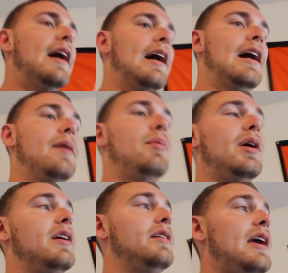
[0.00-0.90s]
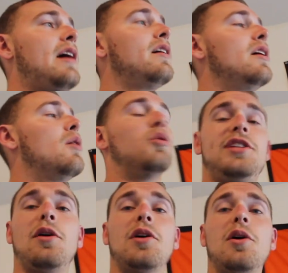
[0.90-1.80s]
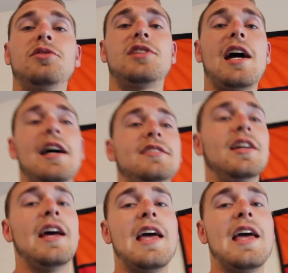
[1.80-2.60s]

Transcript: But yeah, we'll see how it goes, guys.